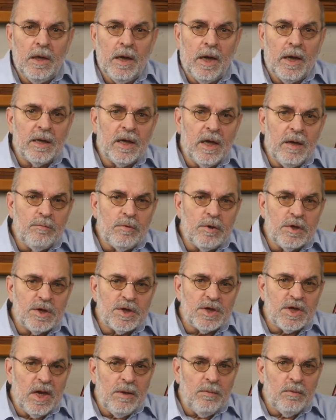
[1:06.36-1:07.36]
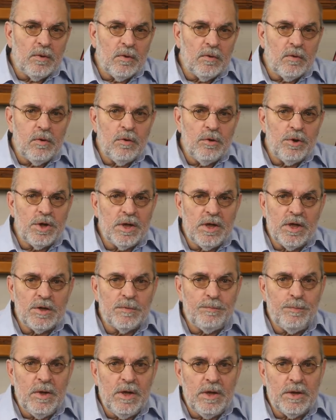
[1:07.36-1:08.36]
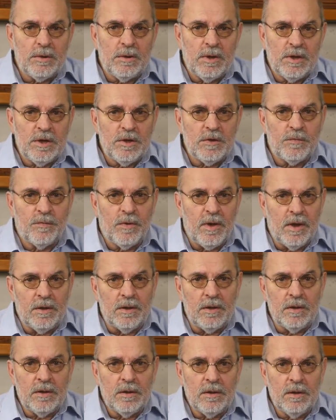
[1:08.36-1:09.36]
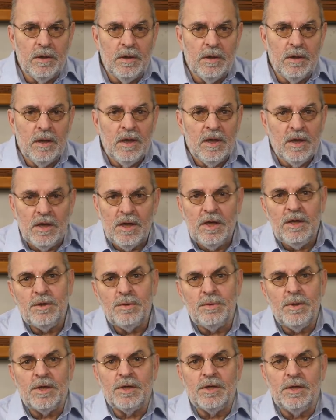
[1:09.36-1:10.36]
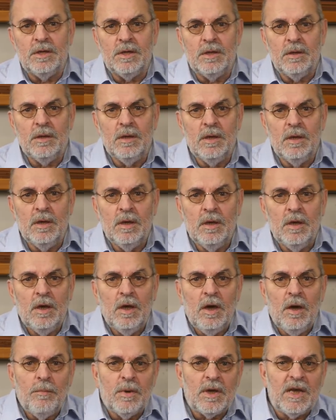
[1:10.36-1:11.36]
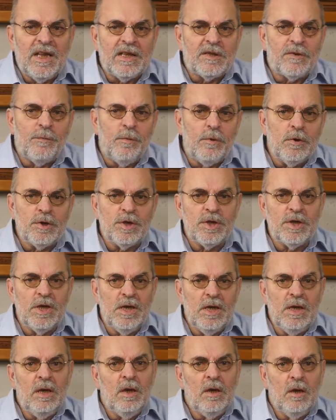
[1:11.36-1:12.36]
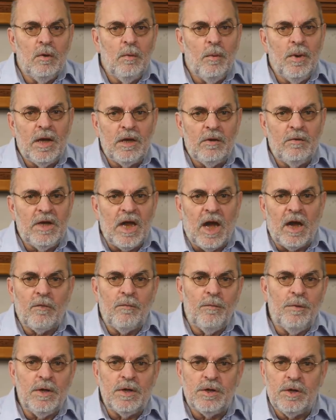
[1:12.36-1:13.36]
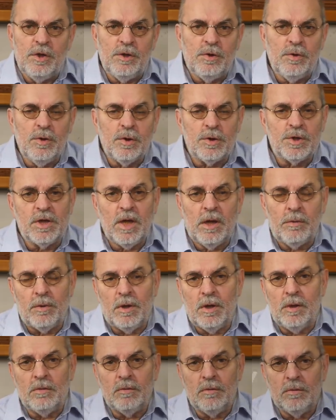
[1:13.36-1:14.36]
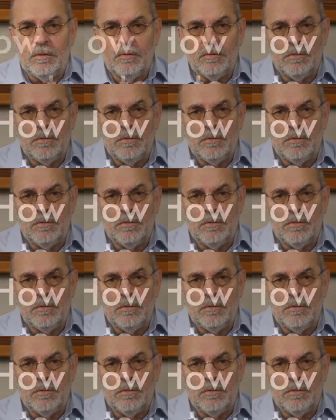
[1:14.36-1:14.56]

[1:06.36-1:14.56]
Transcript: I came to the same conclusion as Peter and his friend. Interesting. But let's first see where the DAC fits into your stereo.